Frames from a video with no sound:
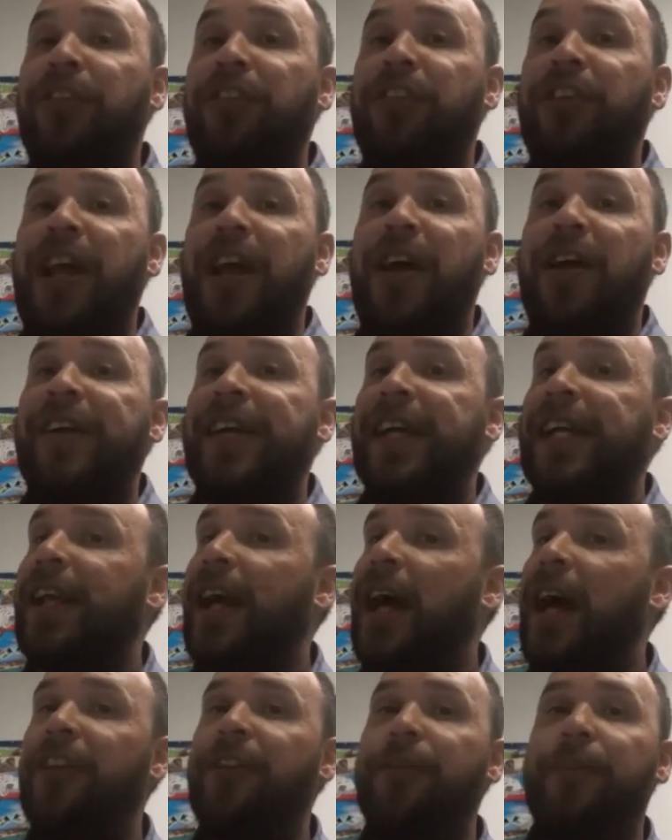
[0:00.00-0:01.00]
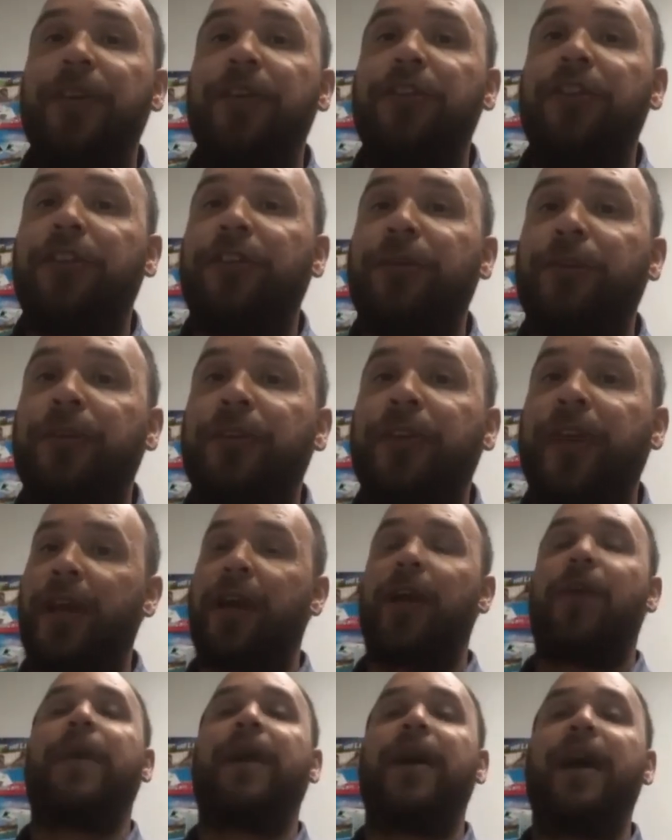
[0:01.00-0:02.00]
question out and the husband just was
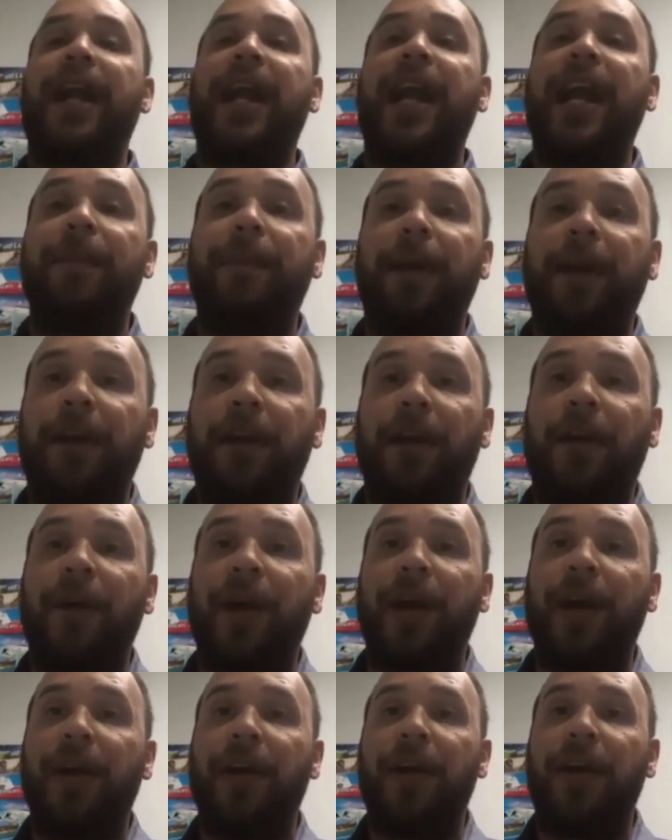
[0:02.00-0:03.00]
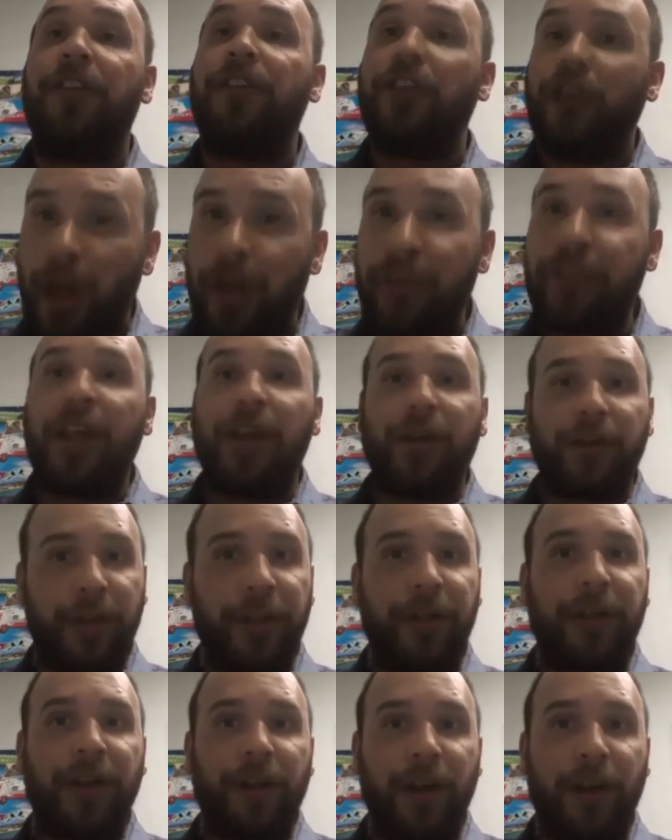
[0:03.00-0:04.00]
like, oh my God, I hate my cookware. Do y'all sell
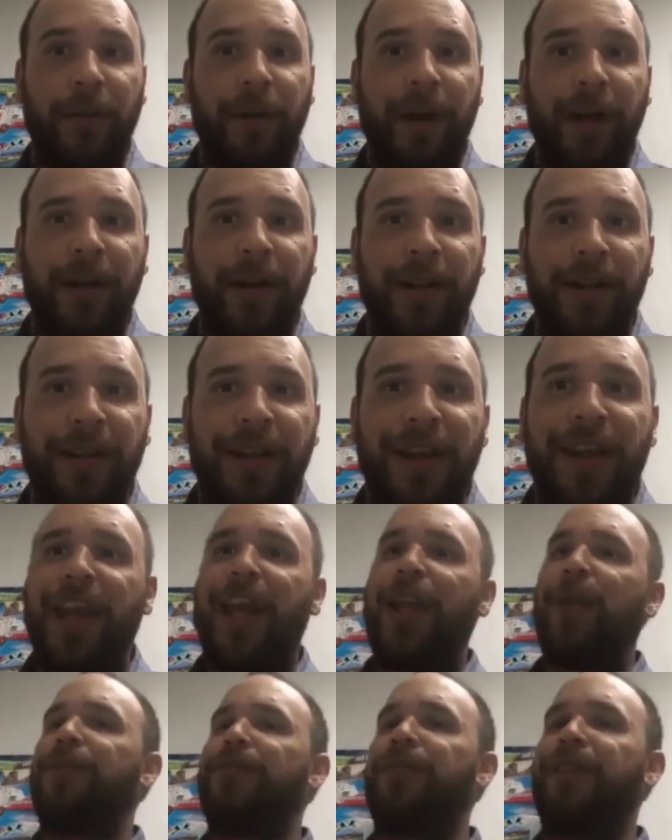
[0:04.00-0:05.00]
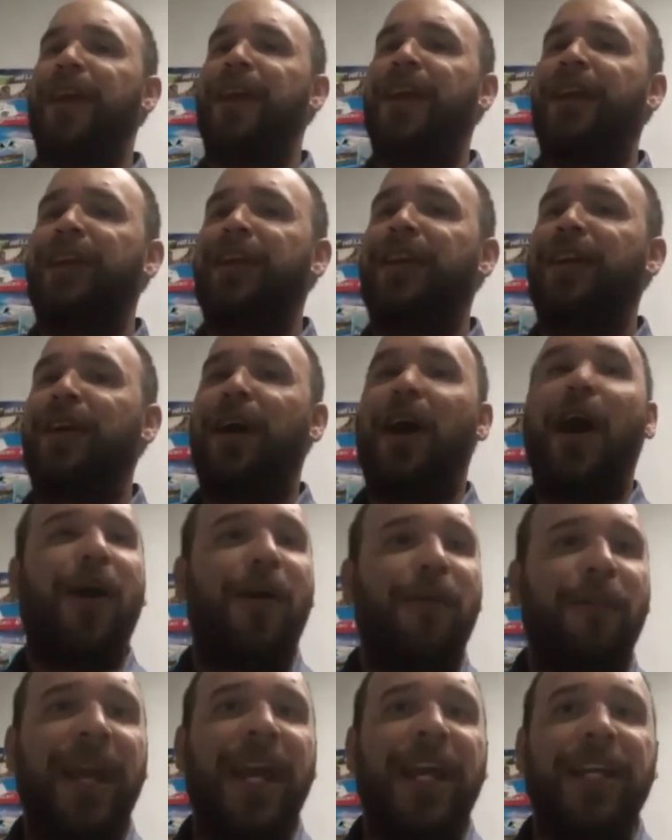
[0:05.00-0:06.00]
good cookware? And it was like,
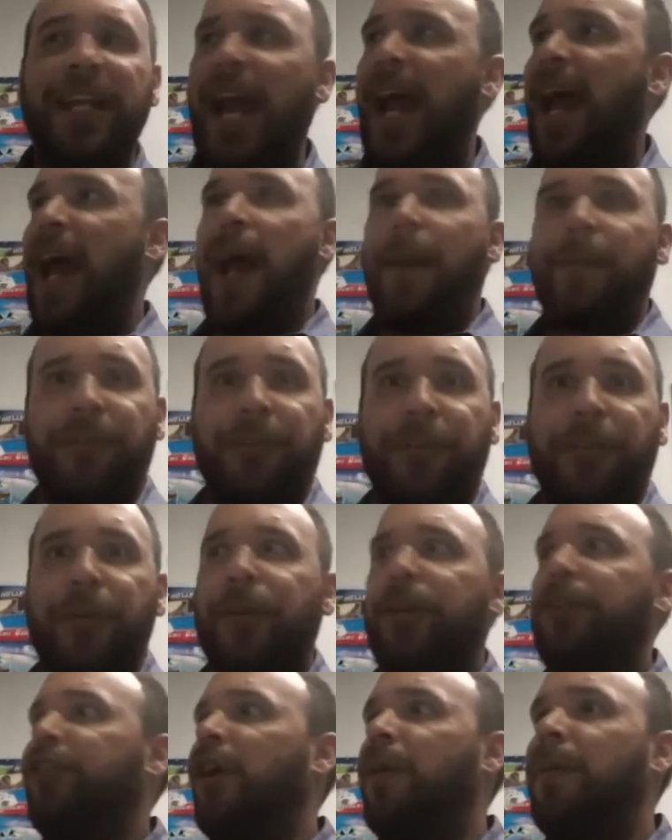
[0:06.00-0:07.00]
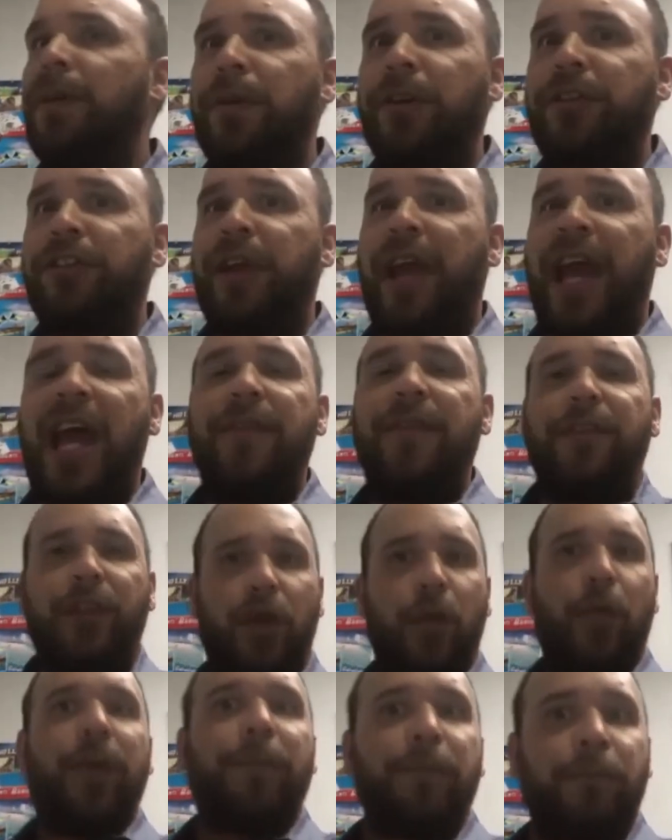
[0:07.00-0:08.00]
oh man, yeah, absolutely. Show me what you have.
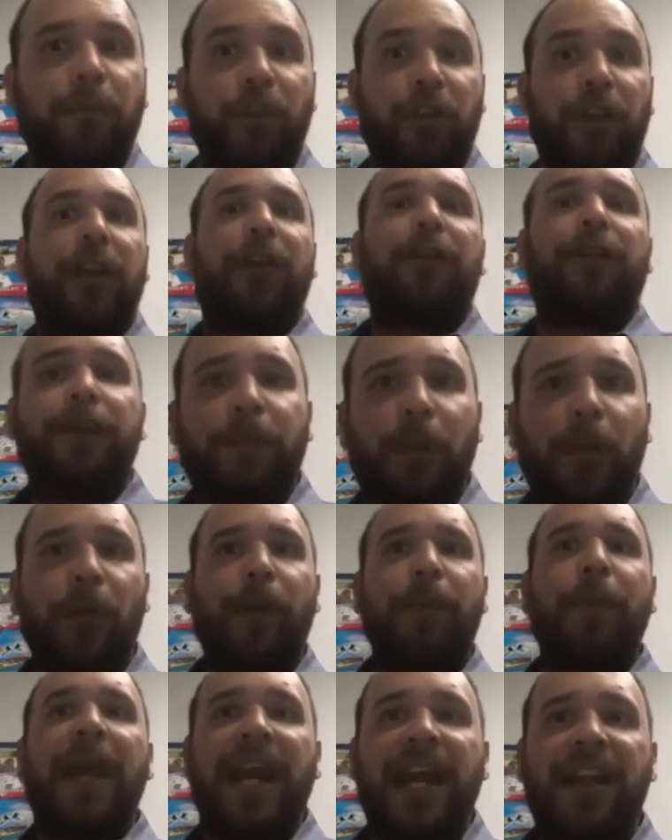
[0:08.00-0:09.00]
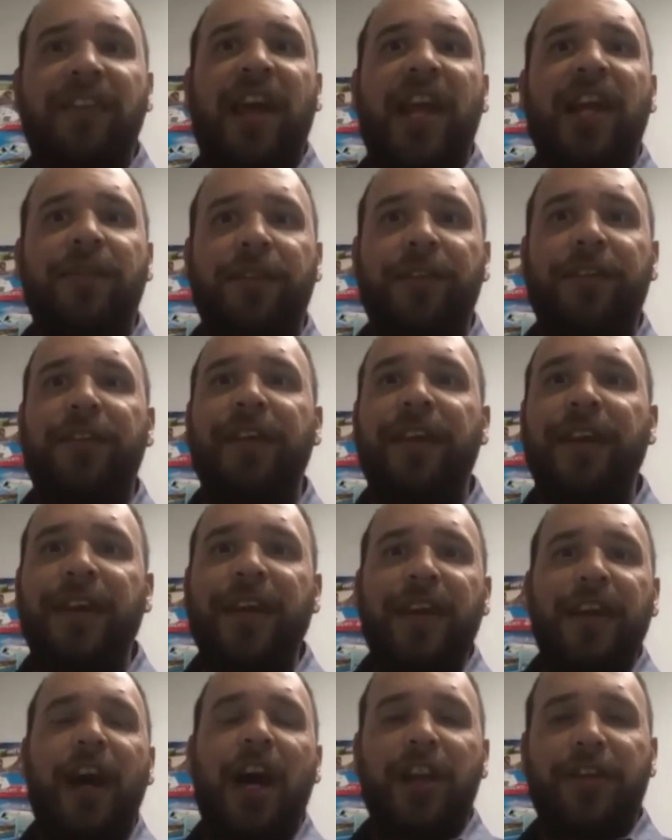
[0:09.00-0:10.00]
When literally pulling pans out of his
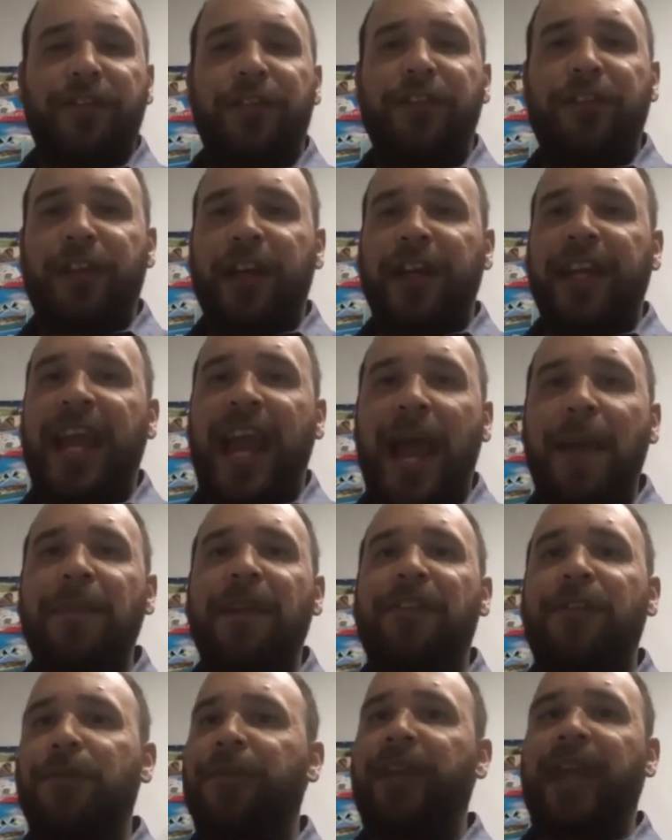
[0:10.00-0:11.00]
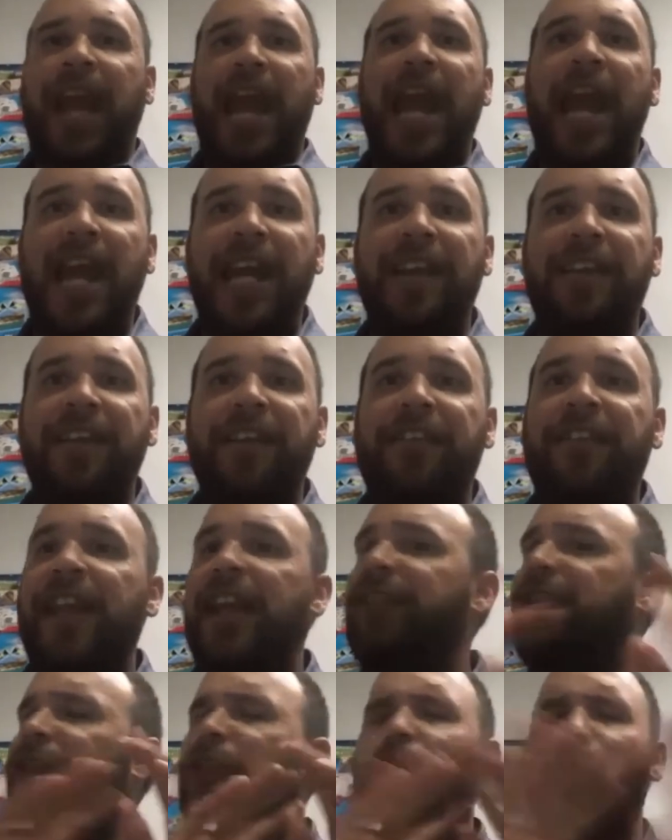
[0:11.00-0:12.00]
cabinets and was like, I hate these
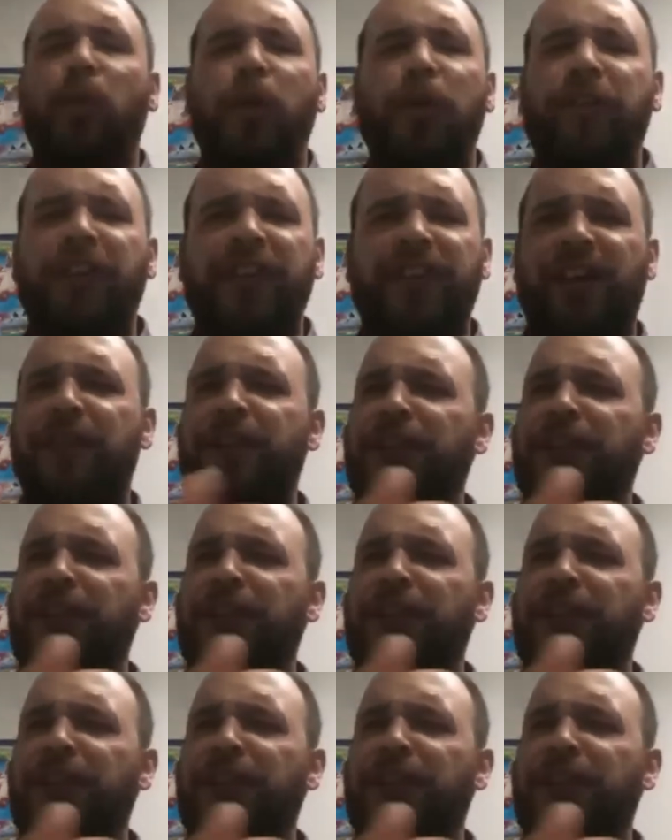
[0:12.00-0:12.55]
things. These are the worst